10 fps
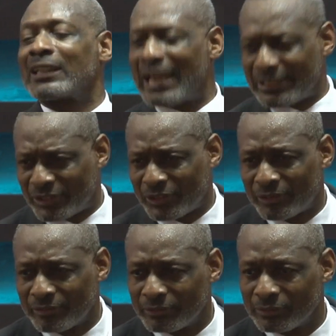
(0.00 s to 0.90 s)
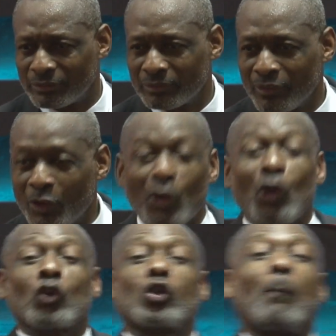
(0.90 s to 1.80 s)
glass,
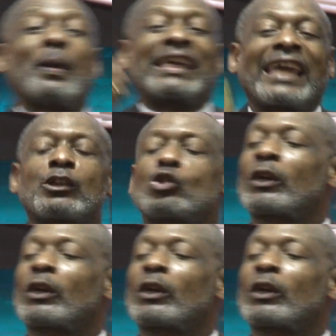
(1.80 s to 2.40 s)
you begin to